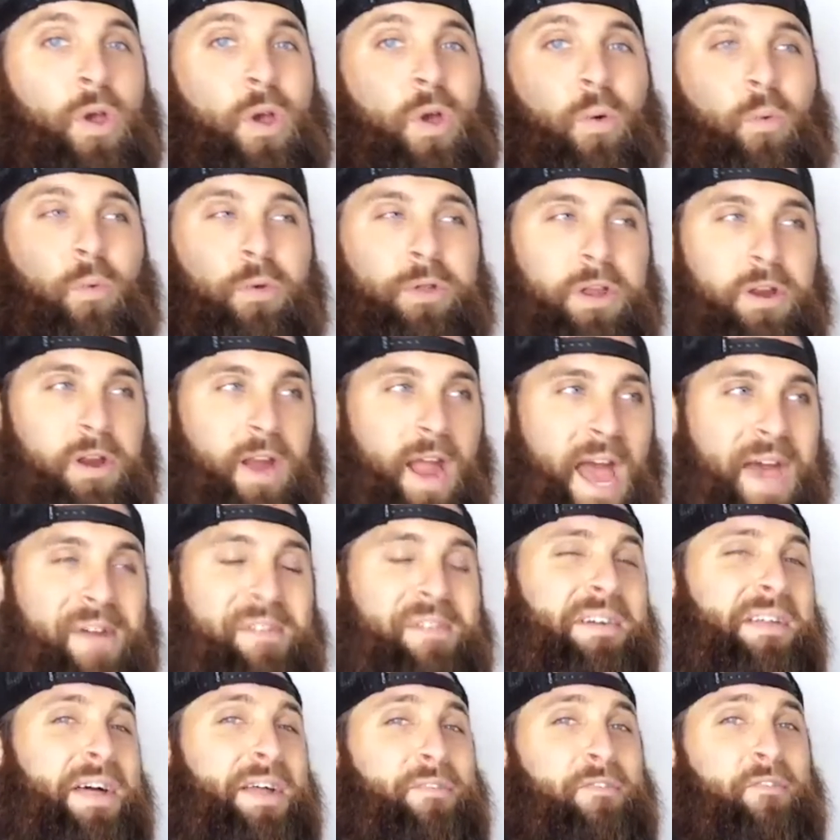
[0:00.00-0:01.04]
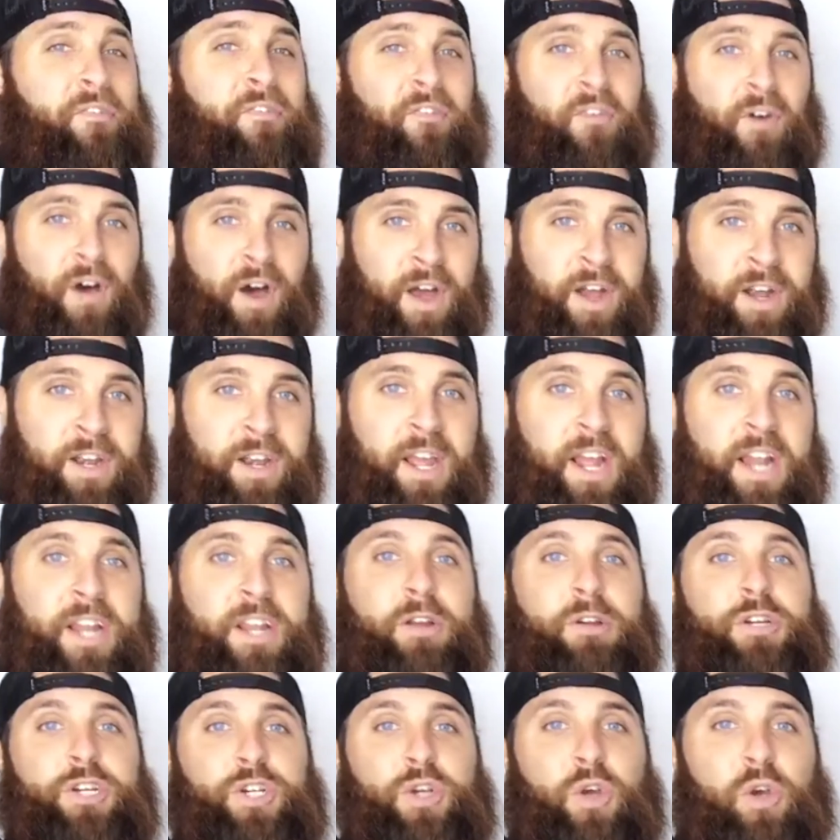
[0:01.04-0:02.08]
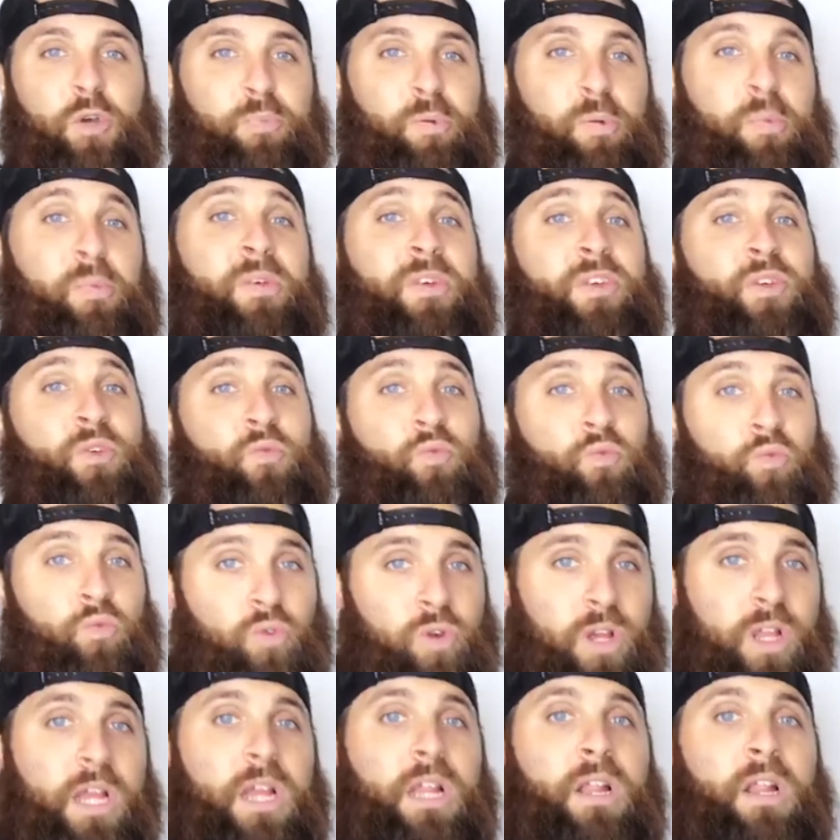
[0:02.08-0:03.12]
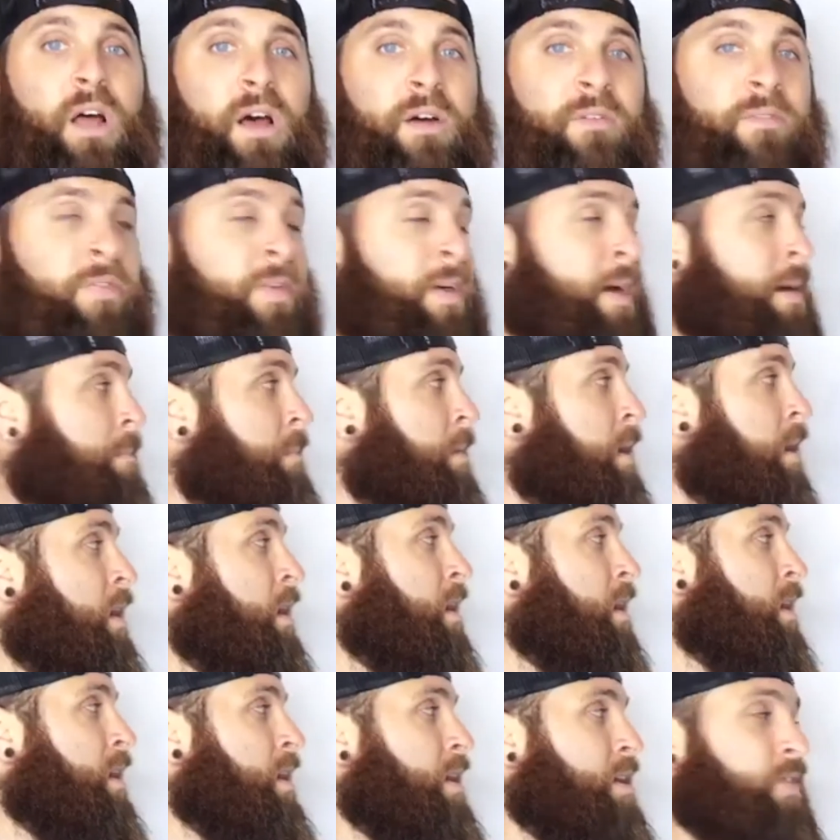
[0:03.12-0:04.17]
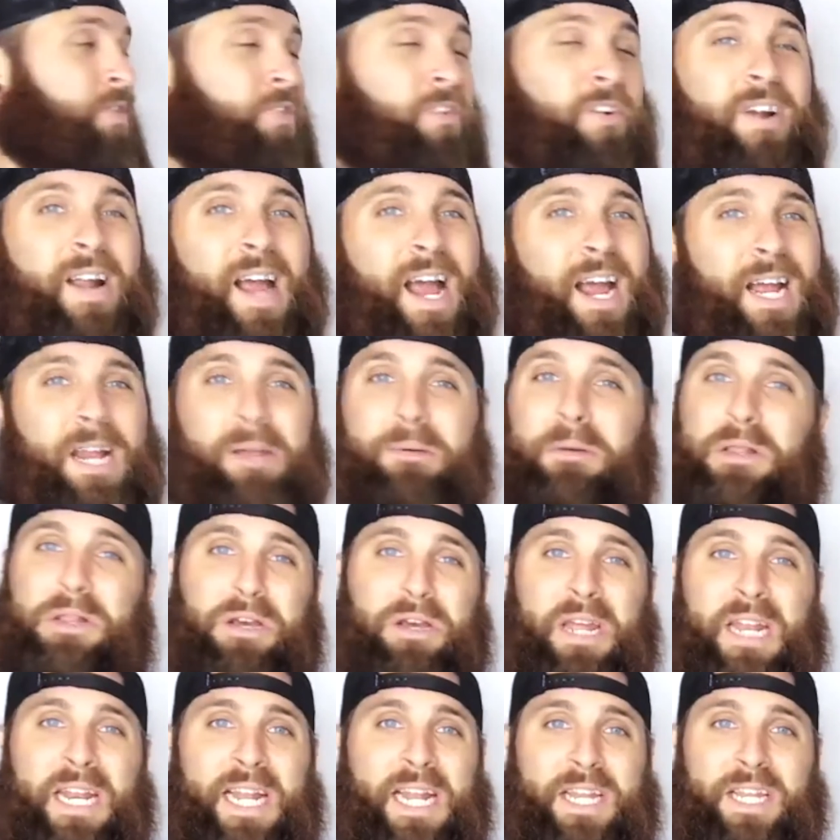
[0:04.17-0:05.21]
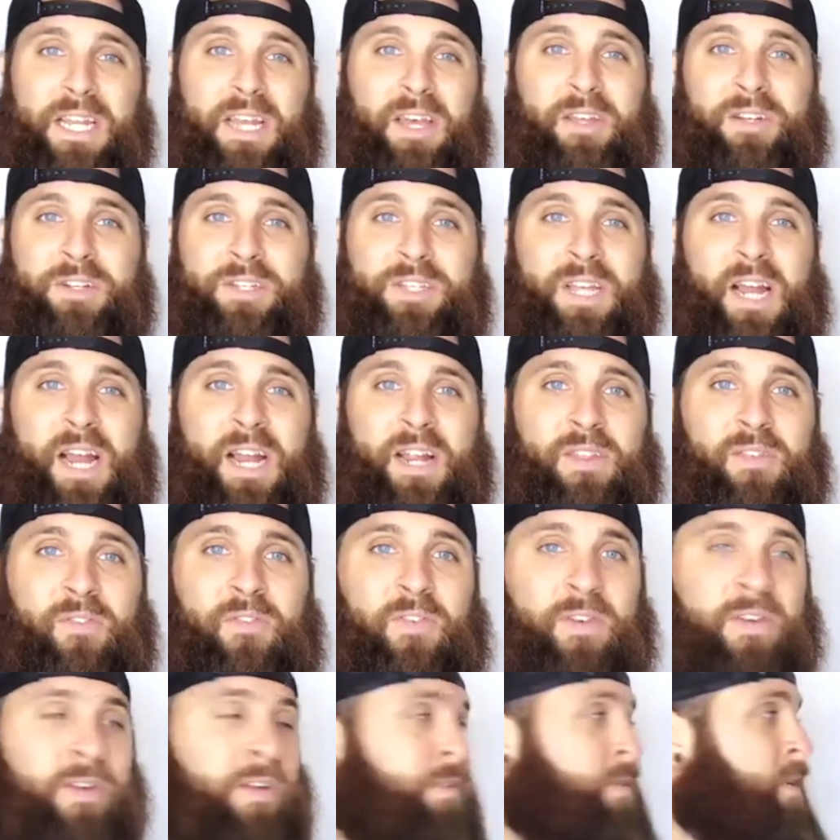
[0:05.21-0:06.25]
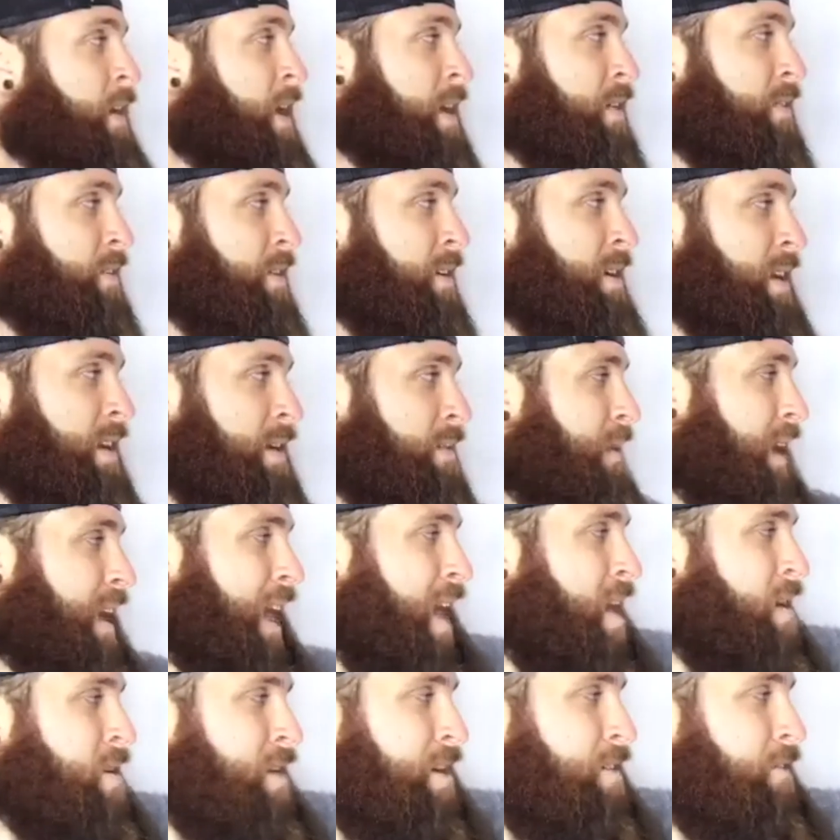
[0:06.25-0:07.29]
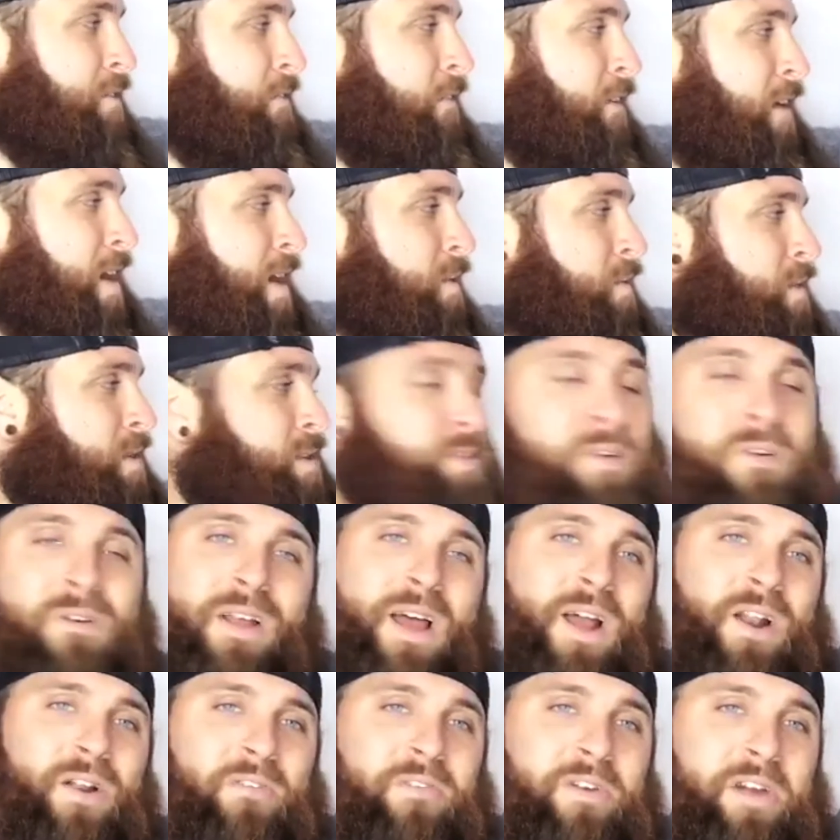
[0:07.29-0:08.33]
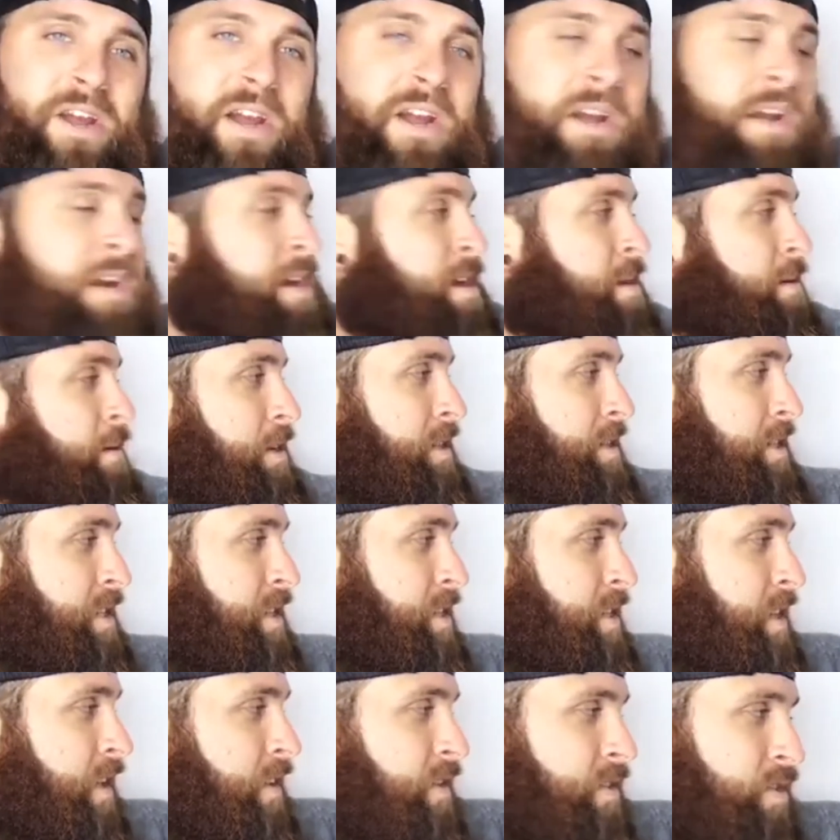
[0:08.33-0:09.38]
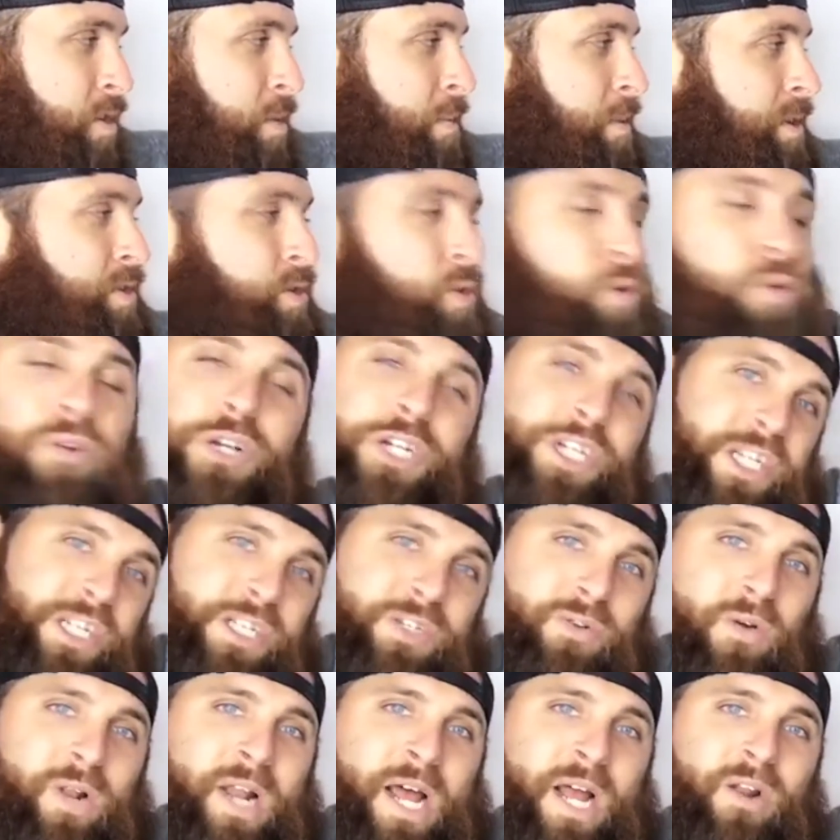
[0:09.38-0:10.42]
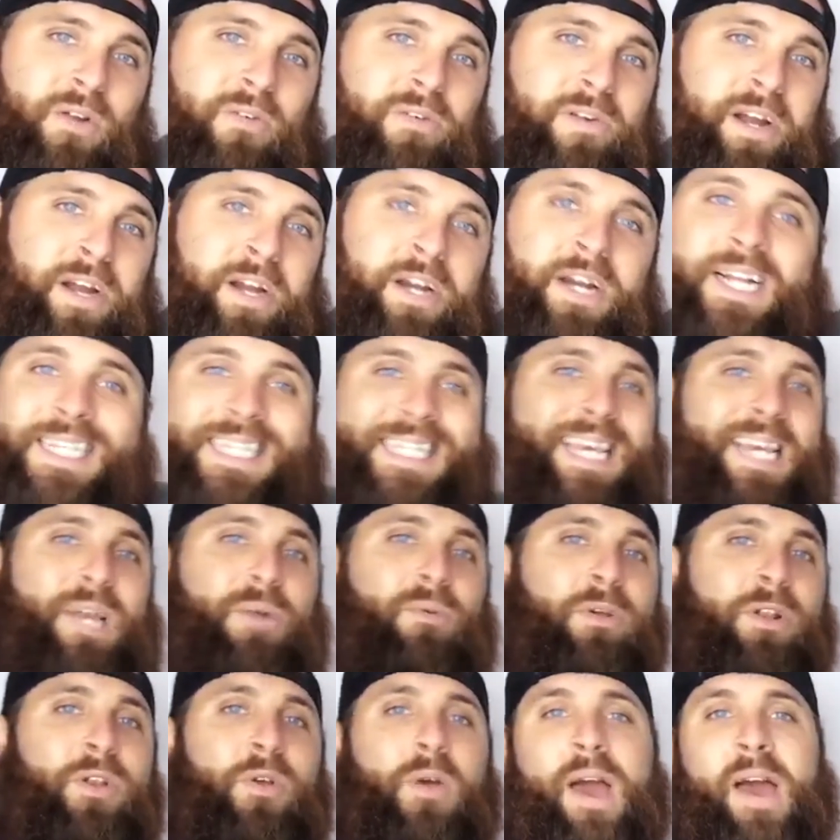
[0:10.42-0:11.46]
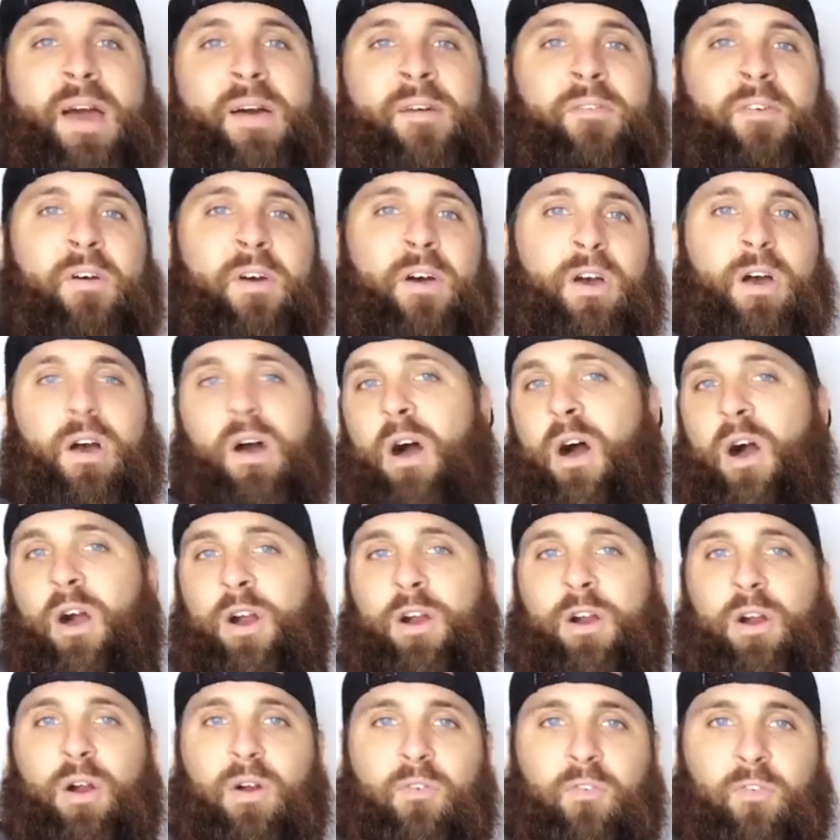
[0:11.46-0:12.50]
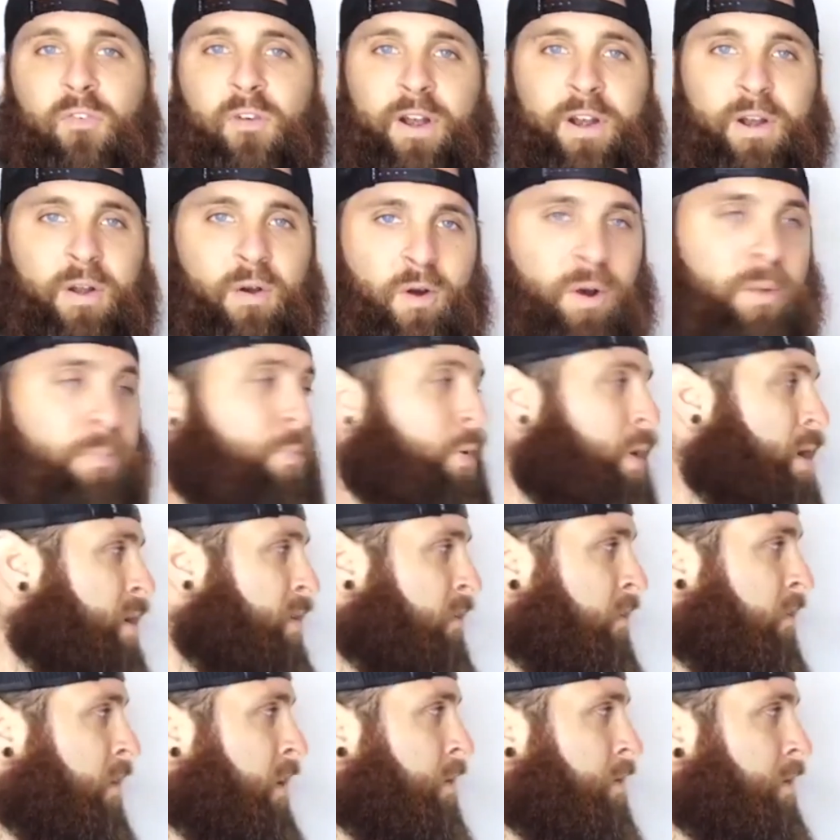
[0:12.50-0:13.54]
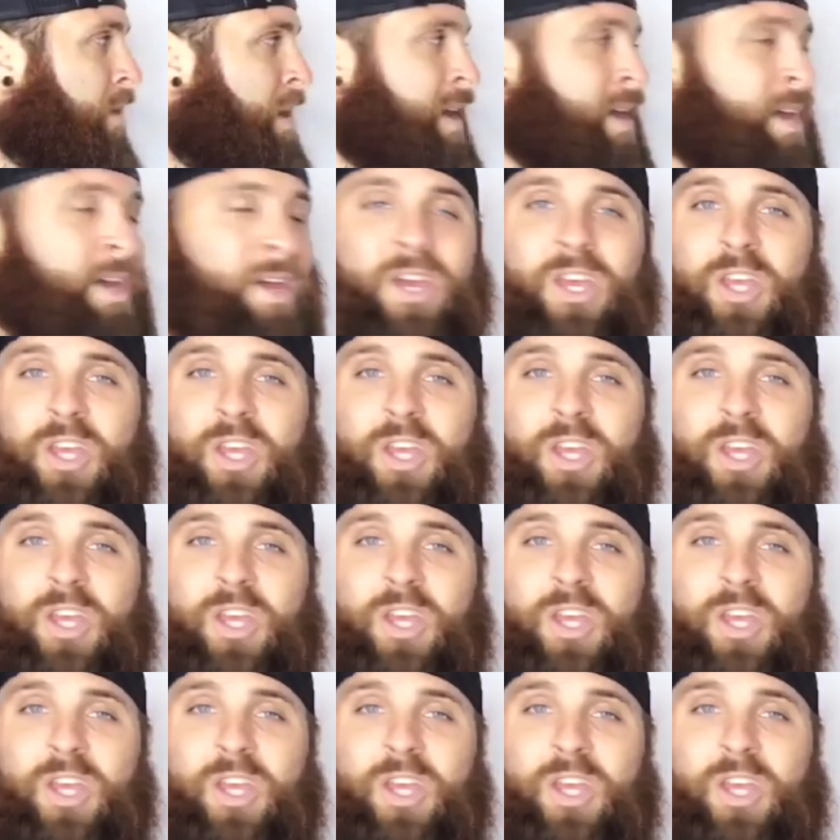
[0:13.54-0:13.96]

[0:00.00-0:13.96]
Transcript: When you're having a lot of fun and you're showing people that you really love them, they're not going to be looking at the other side of the field, right? They're not like, I don't give a fuck what's going on over here because it's, it's so much cool shit's going on over here. It's like when you have a girlfriend or a boyfriend, right?